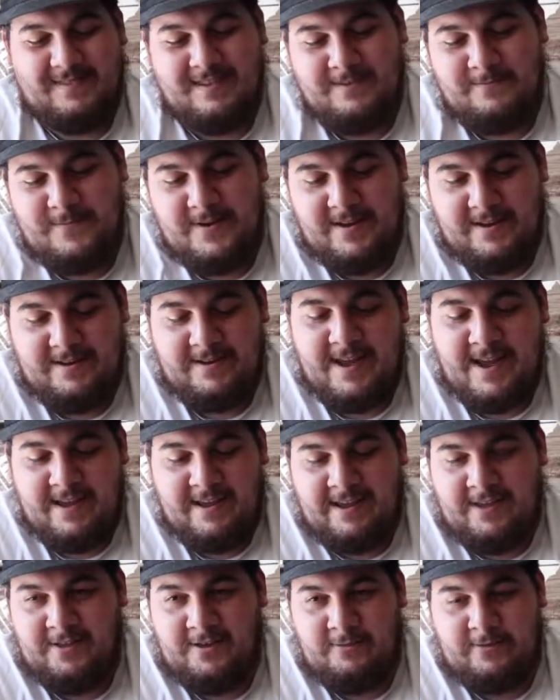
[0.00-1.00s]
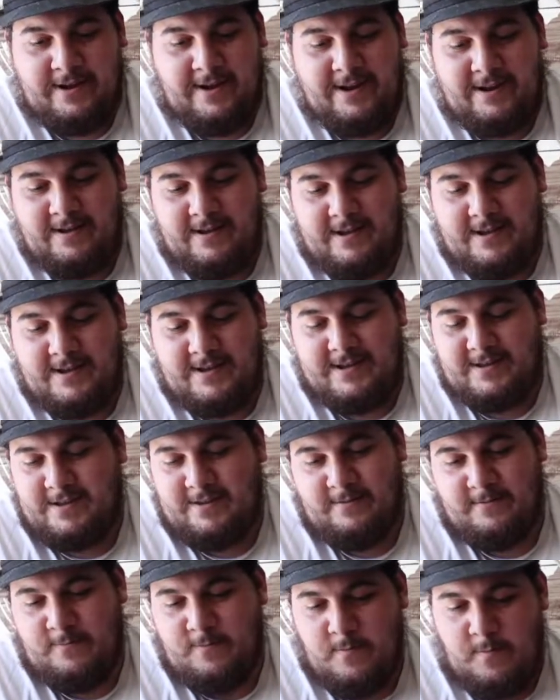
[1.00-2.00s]
But yeah, either way,
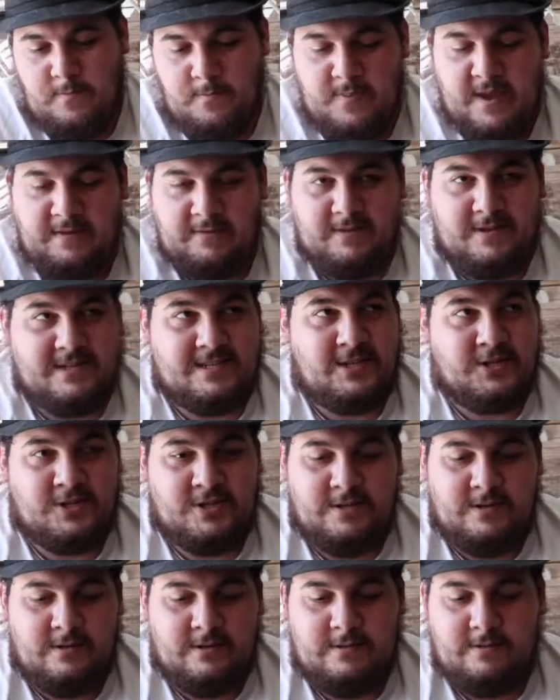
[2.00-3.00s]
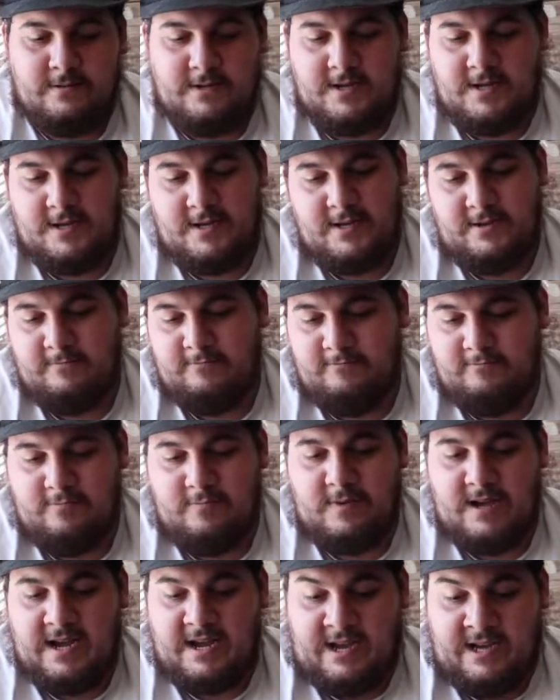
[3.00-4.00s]
Painful Decision, I
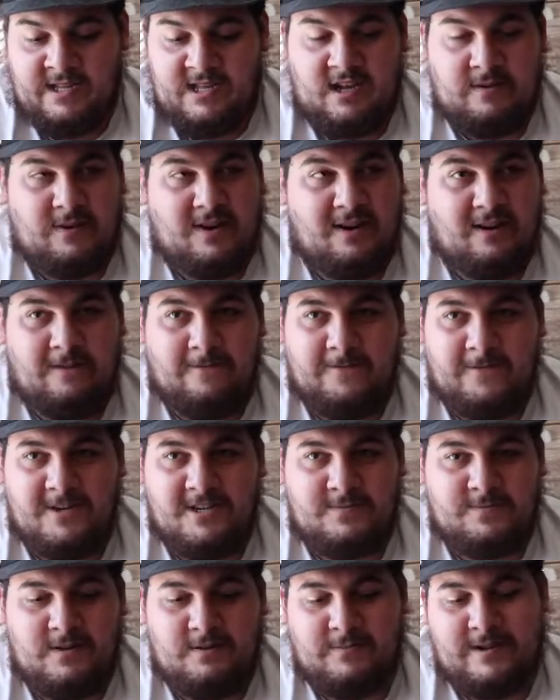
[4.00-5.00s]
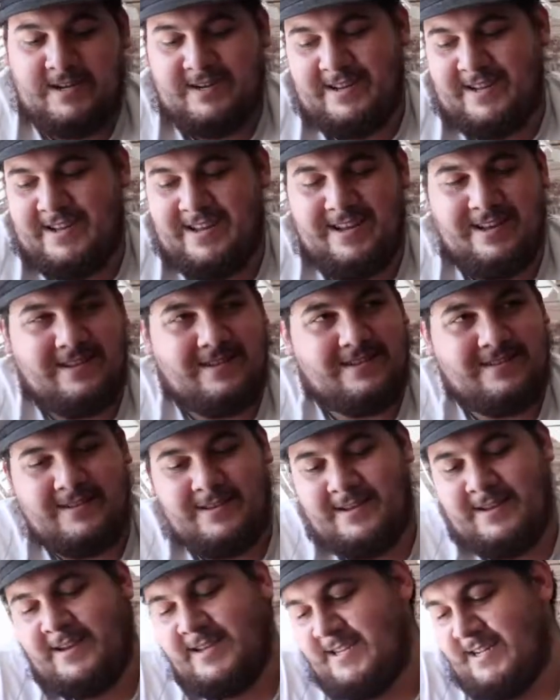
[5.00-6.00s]
thought about it at first, but I'm like,
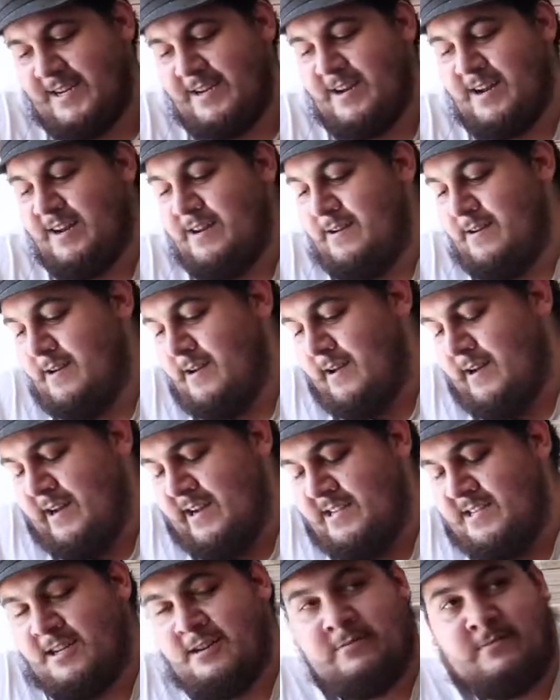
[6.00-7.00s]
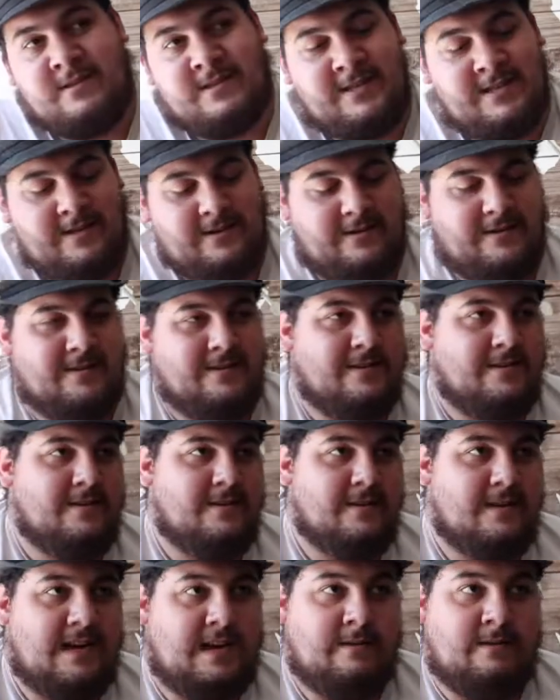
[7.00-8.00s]
decided not to go with it.
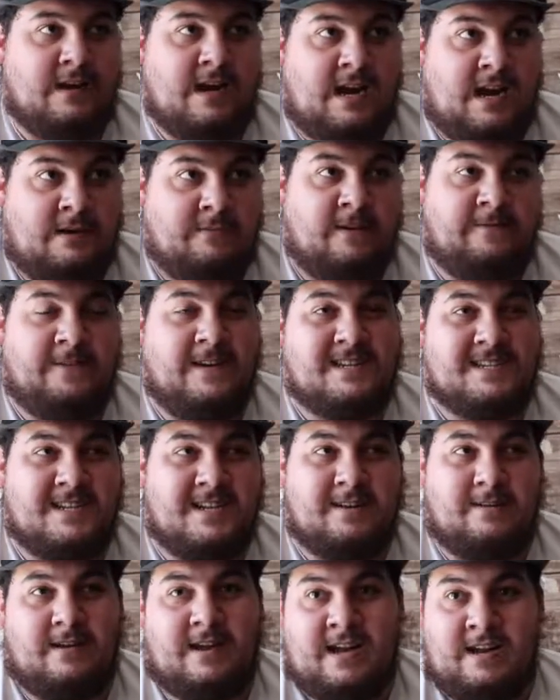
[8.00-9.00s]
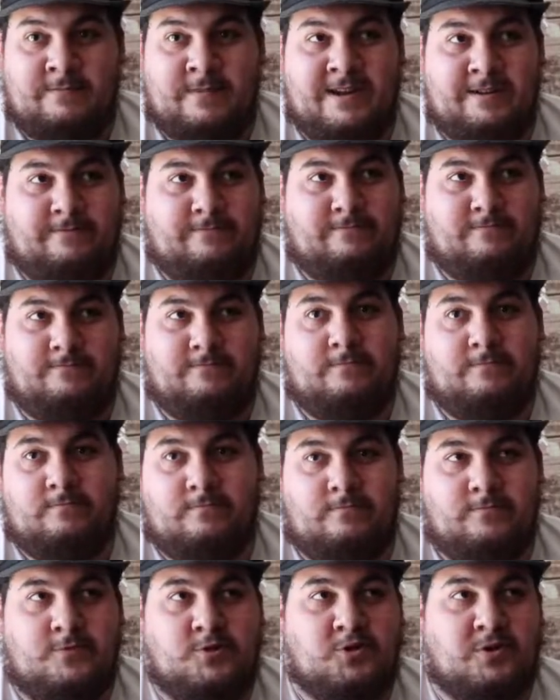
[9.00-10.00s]
I might fix it up, I might
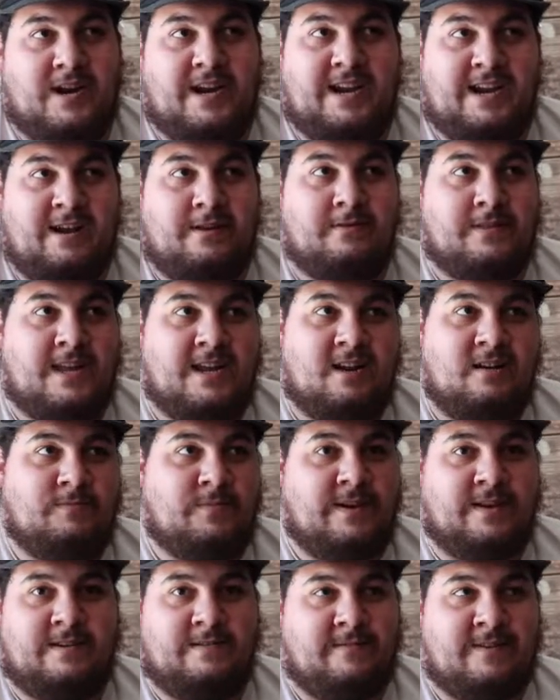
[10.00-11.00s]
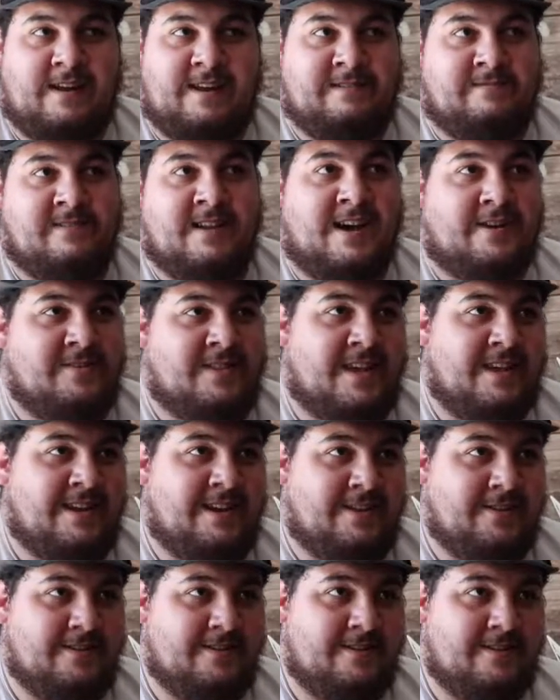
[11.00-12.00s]
try it out later, but I doubt that
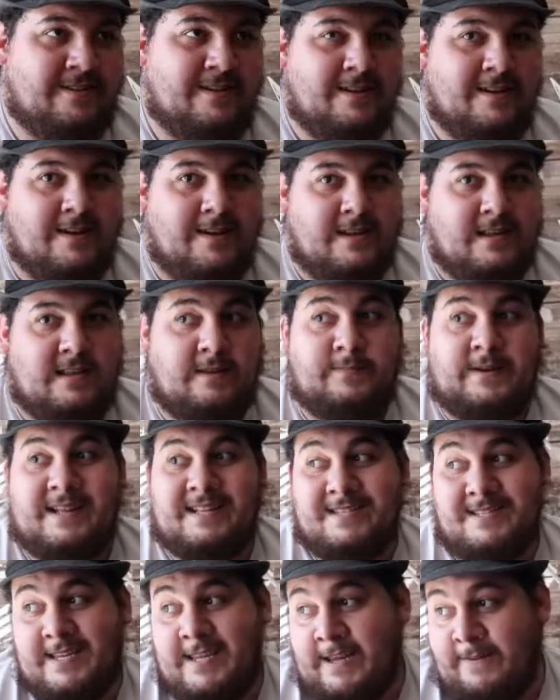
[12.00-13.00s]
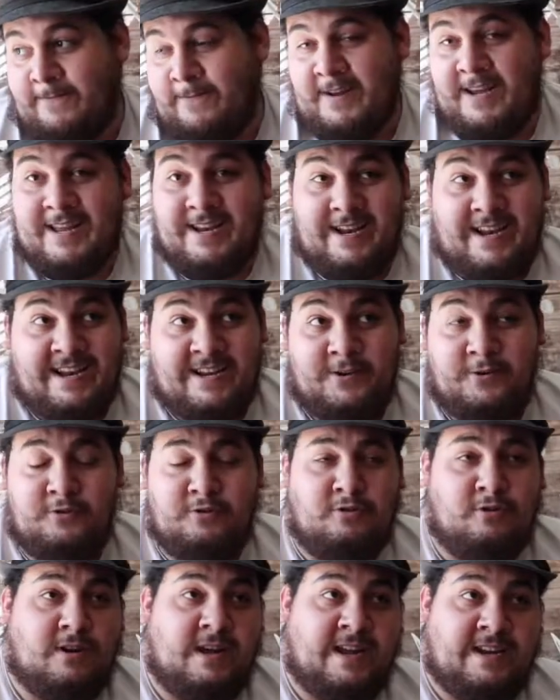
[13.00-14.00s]
either. Depends if we get a new
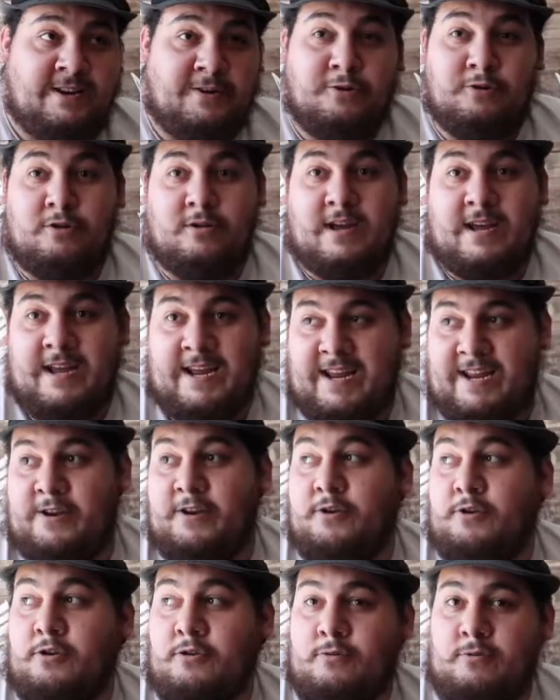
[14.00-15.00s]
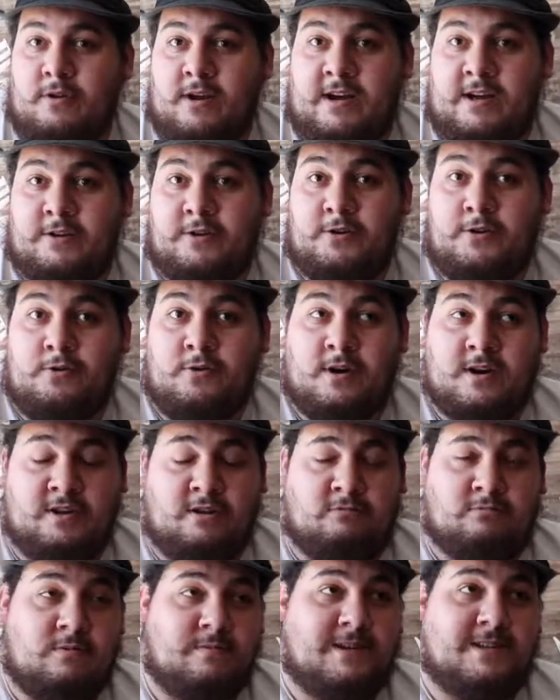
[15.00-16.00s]

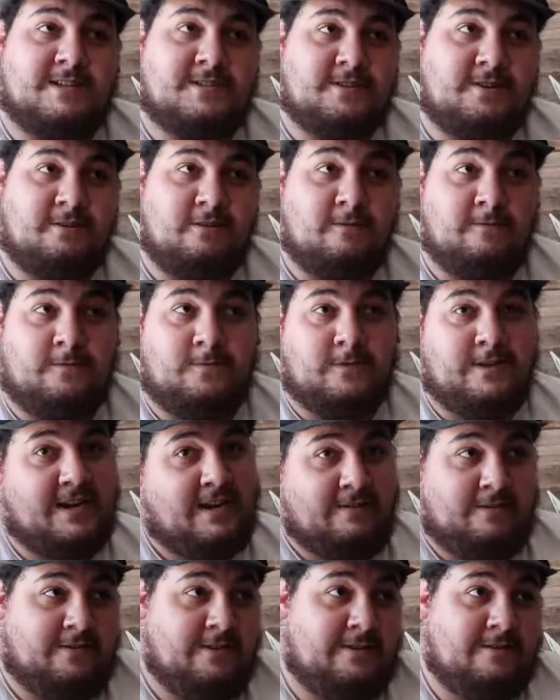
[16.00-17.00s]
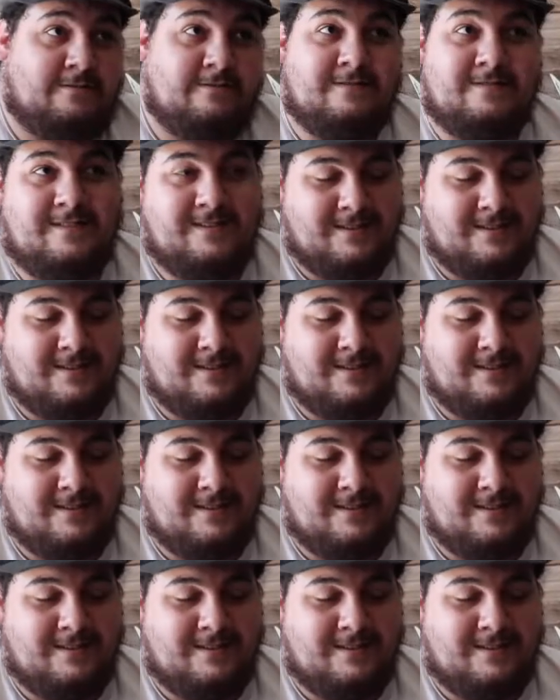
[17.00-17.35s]
normal monster. Hopefully, I don't know.